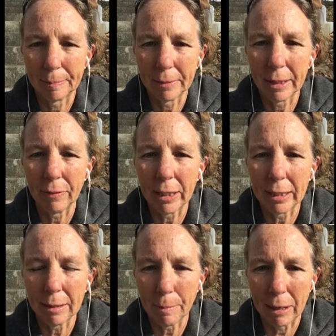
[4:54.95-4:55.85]
living
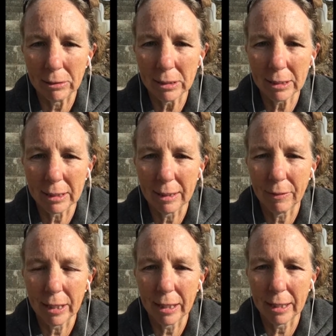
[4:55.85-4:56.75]
in the mountains,
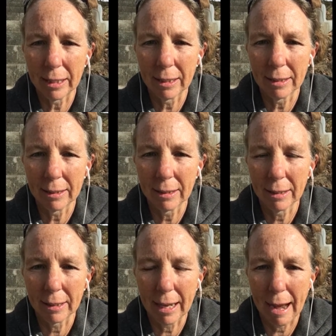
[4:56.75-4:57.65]
living in a
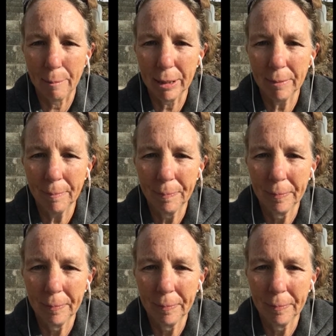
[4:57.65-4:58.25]
cabin